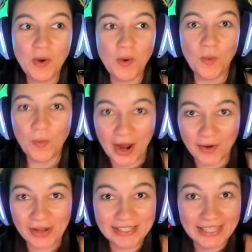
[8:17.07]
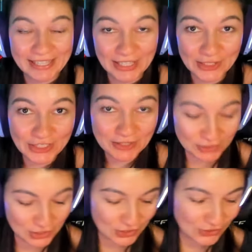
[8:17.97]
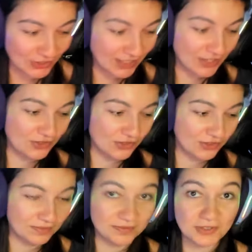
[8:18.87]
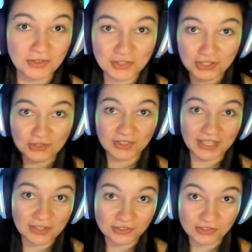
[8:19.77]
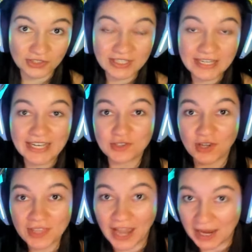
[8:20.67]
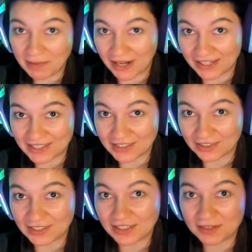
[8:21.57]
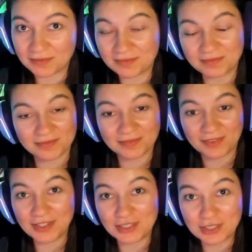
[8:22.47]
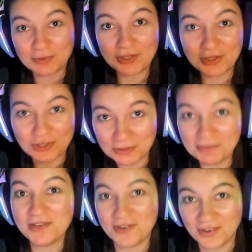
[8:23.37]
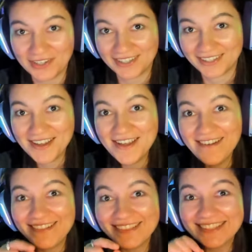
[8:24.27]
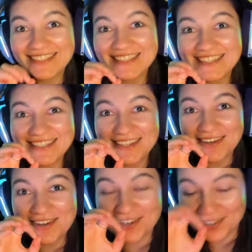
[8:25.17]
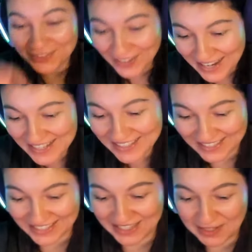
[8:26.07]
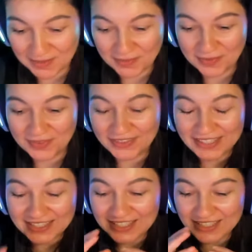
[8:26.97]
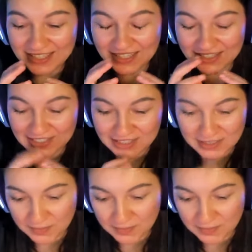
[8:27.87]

Wow. And like, look at what she's doing at 8 years old. Look what she's doing at 8 years old. And to all the iPad kids out there, this is what you should be doing. This is crazy. It's